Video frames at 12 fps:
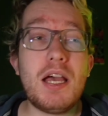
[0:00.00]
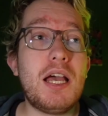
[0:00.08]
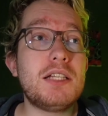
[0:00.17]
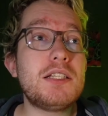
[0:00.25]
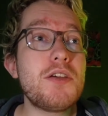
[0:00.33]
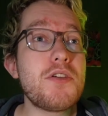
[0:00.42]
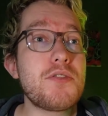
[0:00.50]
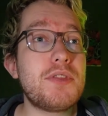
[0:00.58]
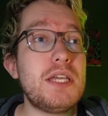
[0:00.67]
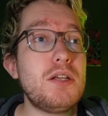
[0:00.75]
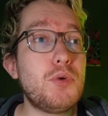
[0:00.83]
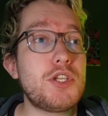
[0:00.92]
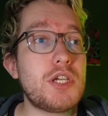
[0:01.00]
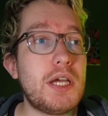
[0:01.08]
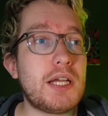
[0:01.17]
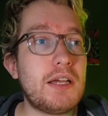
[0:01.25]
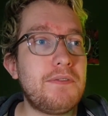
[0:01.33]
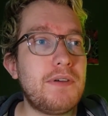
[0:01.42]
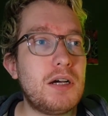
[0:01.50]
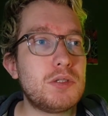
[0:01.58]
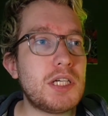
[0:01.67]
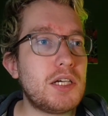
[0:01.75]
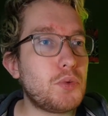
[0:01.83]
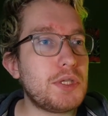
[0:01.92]
Another thing which I have found
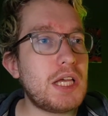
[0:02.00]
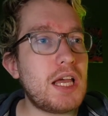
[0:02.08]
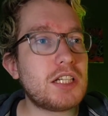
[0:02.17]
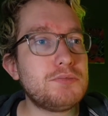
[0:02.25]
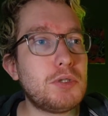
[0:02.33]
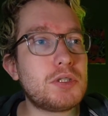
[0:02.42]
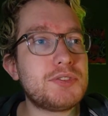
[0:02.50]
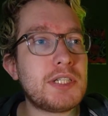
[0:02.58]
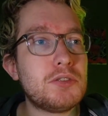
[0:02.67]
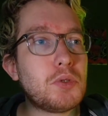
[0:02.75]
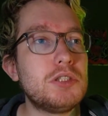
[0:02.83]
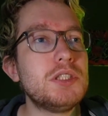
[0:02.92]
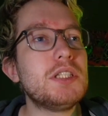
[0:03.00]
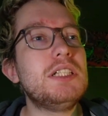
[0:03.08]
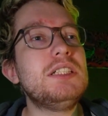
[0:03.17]
out with the Xbox controller